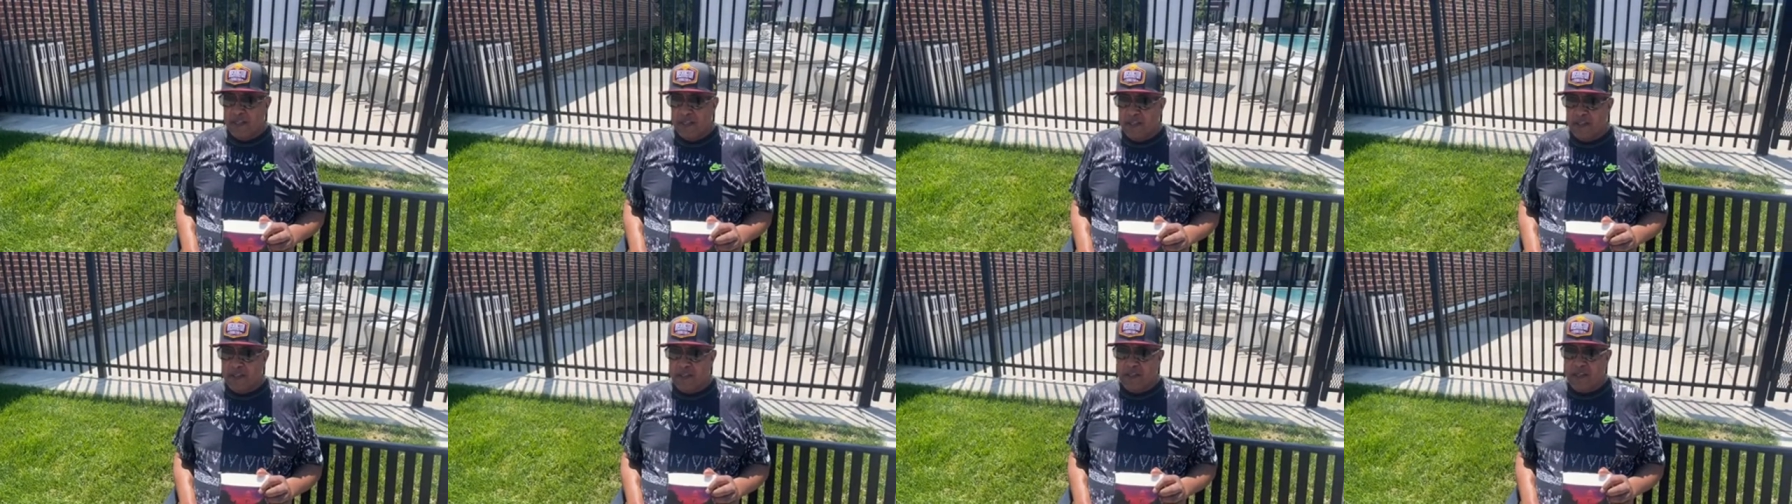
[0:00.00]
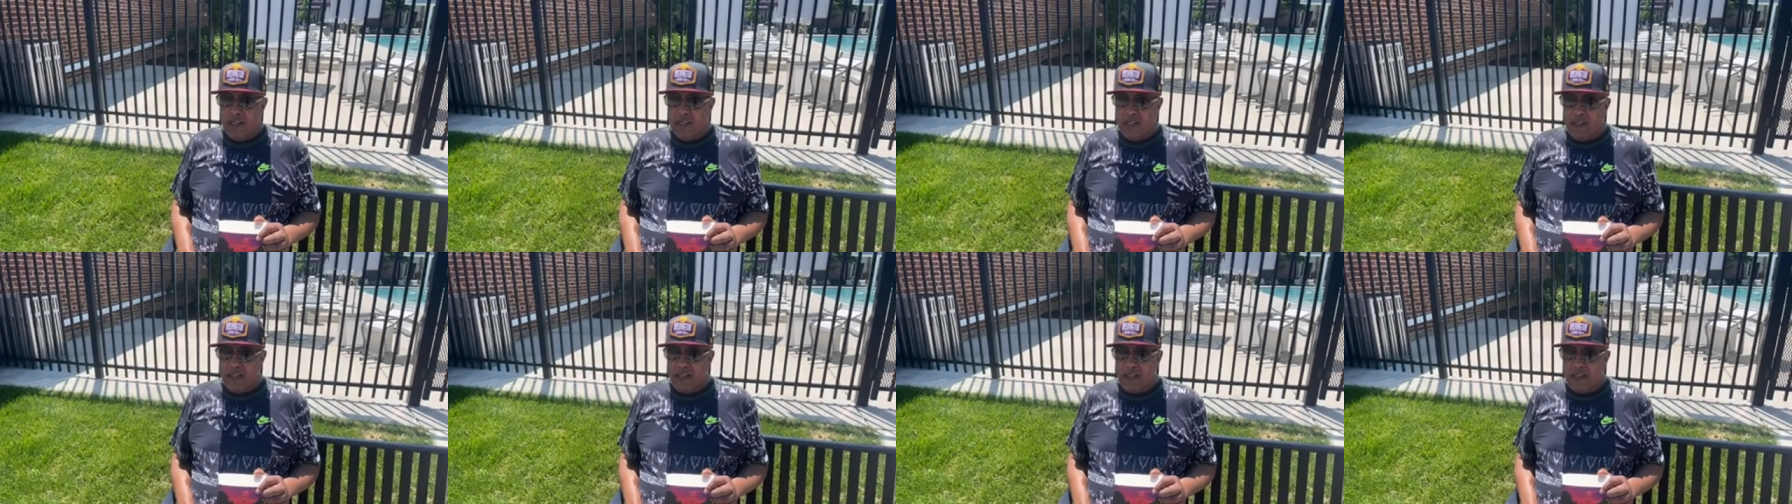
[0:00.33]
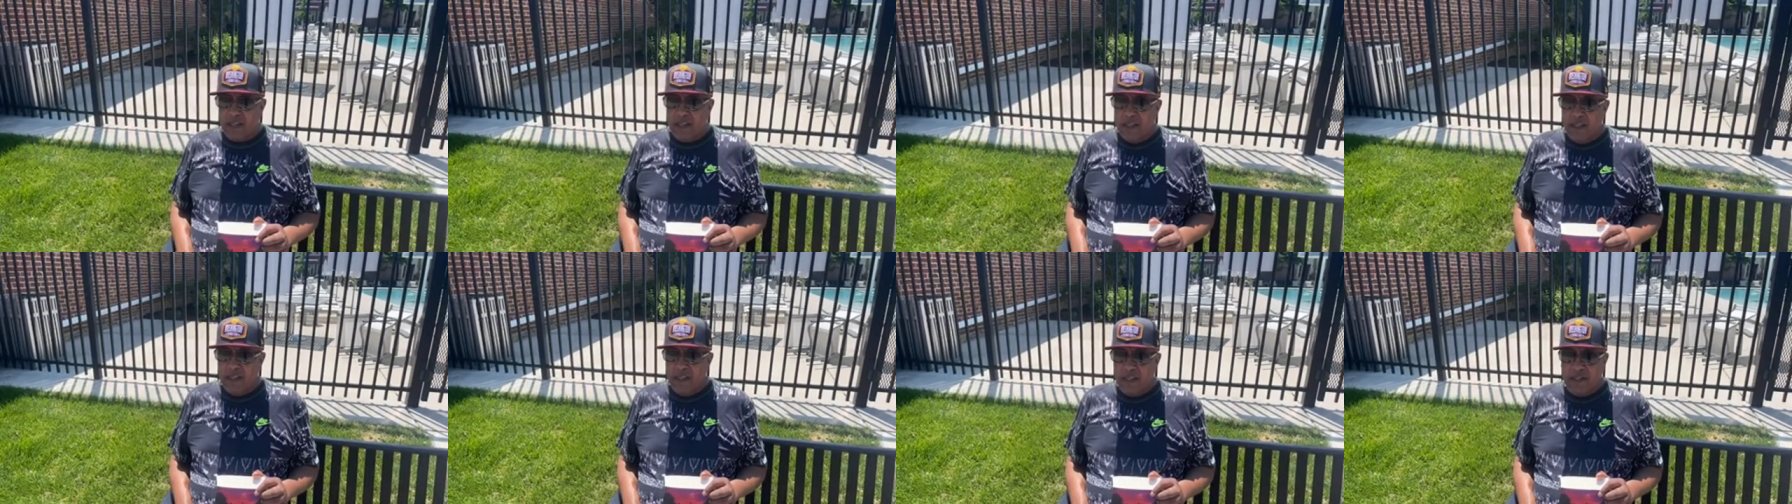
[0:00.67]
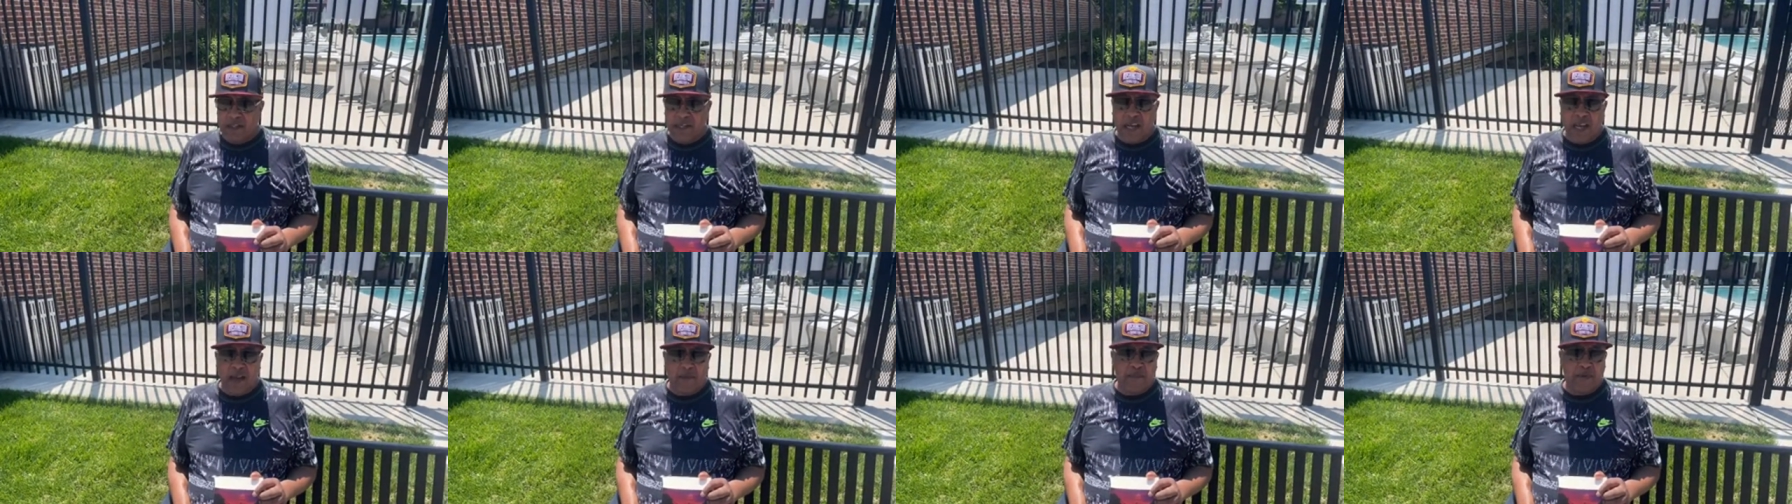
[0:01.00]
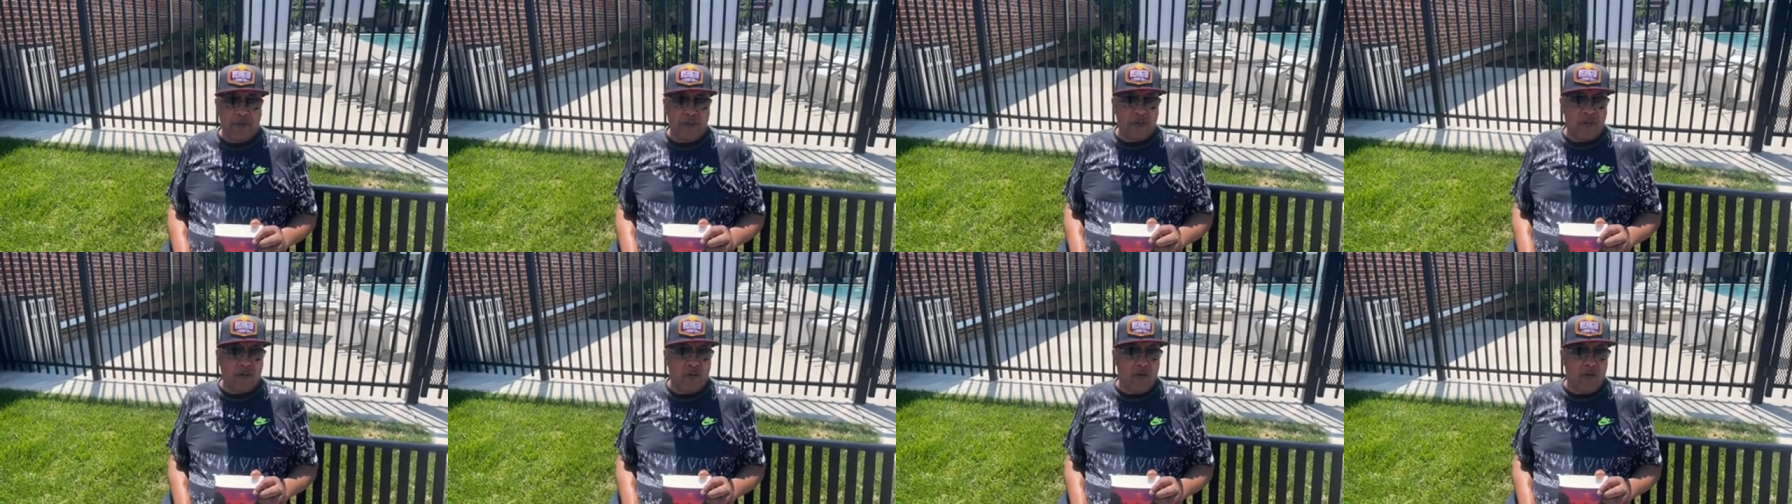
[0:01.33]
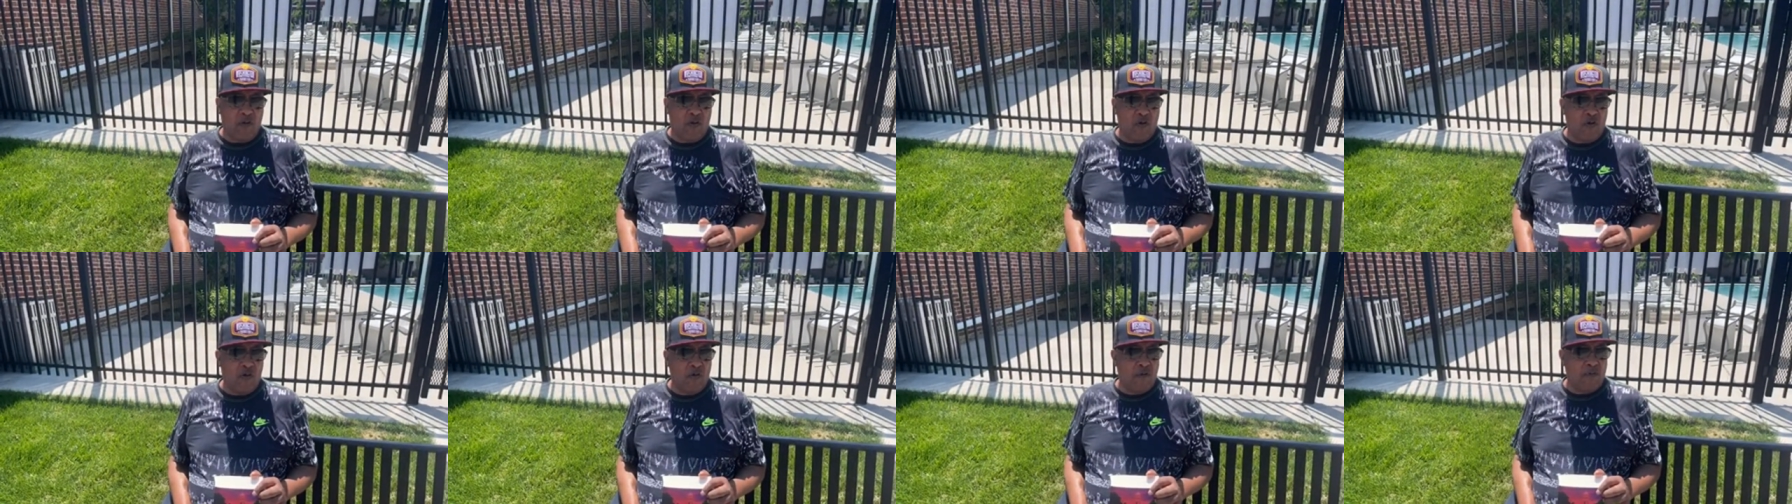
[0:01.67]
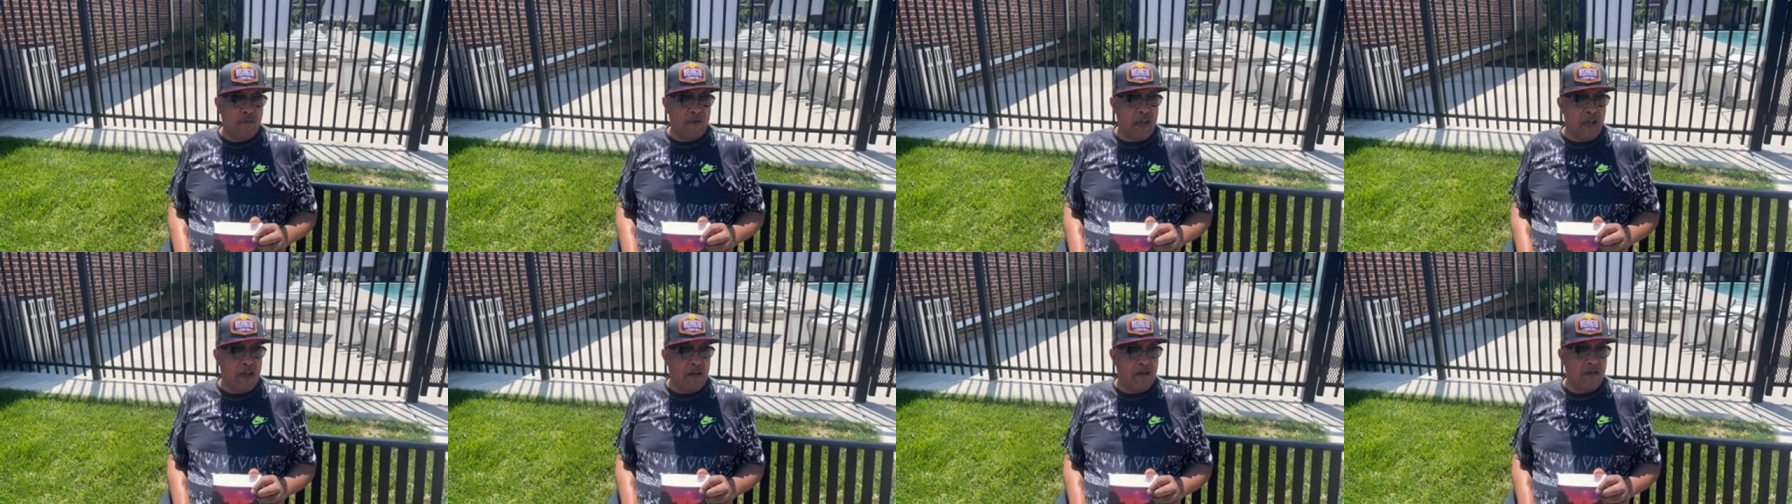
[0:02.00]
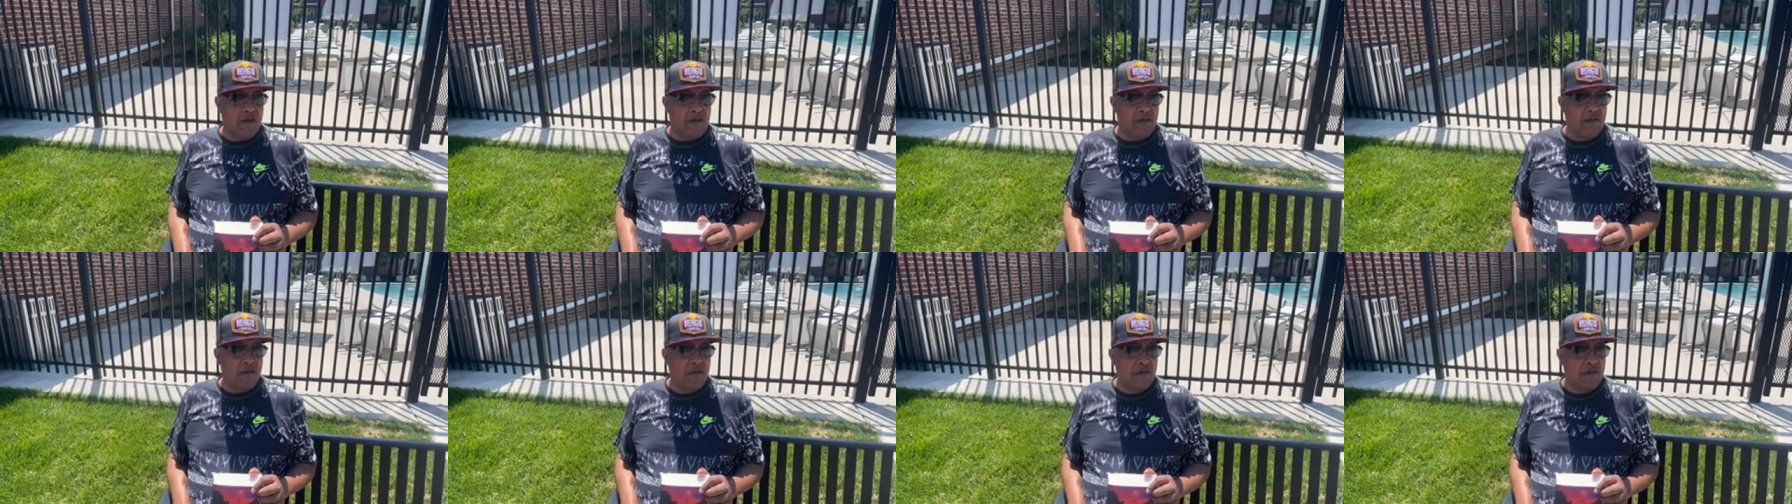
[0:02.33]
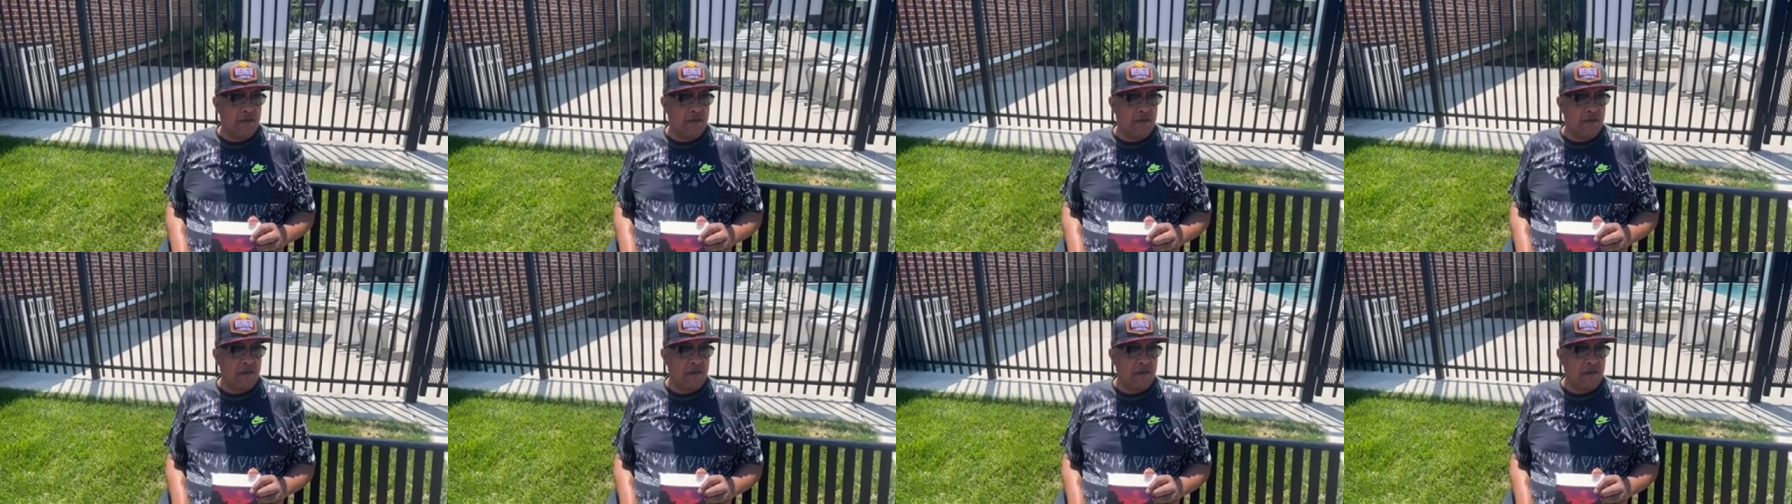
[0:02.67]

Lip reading: is that he adapted all of our